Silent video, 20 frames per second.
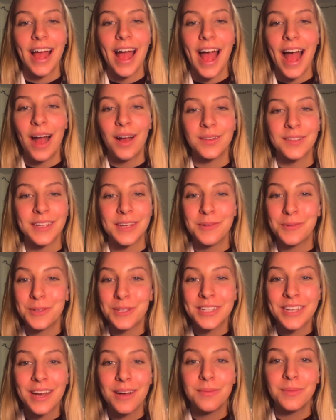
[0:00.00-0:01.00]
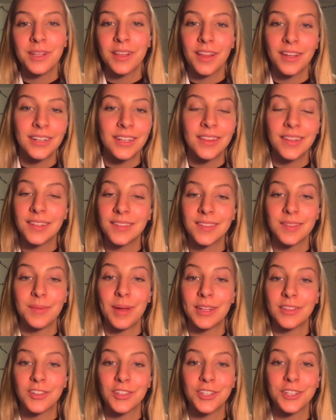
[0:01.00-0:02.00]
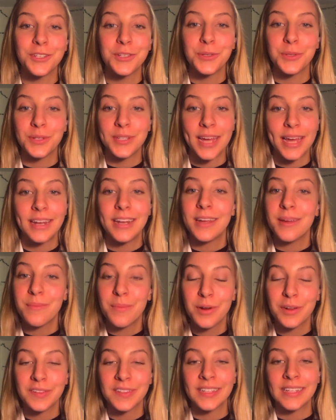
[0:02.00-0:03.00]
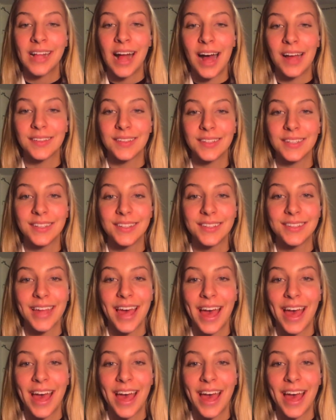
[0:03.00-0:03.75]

I was able to come to London this semester to attend in-person classes,